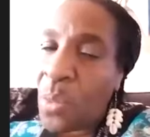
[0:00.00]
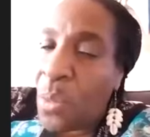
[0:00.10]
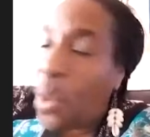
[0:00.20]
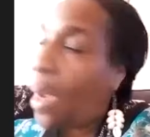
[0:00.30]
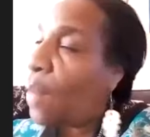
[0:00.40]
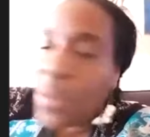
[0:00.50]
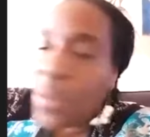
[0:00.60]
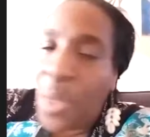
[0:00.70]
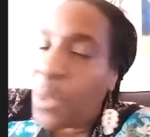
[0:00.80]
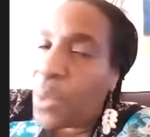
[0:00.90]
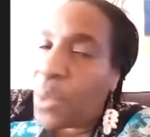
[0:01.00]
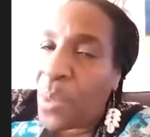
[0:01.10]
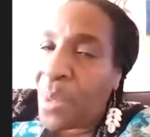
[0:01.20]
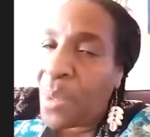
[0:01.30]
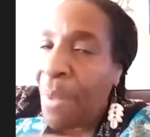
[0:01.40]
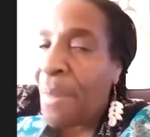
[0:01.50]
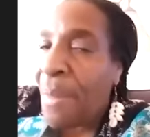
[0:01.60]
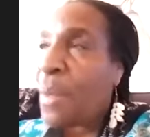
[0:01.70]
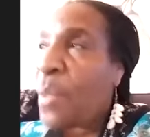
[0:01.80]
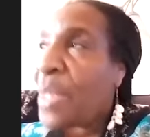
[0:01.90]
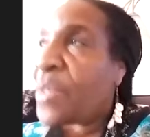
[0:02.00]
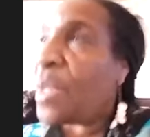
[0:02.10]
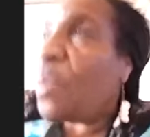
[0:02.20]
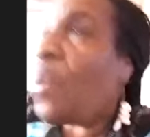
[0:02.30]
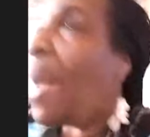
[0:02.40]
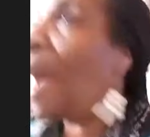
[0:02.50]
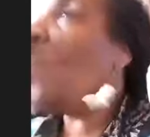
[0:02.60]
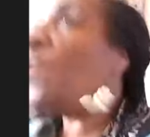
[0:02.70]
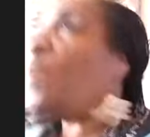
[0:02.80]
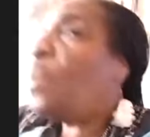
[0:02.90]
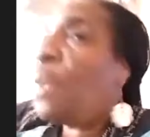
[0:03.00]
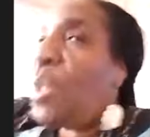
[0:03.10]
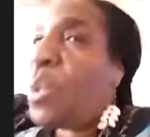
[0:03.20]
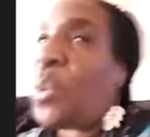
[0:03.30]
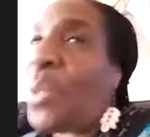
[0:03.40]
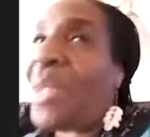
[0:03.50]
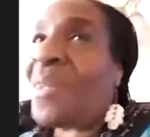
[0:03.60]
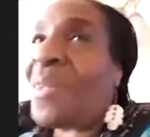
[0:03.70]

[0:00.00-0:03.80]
no i wasn't going to do it the reason why? why i wasn't going to do it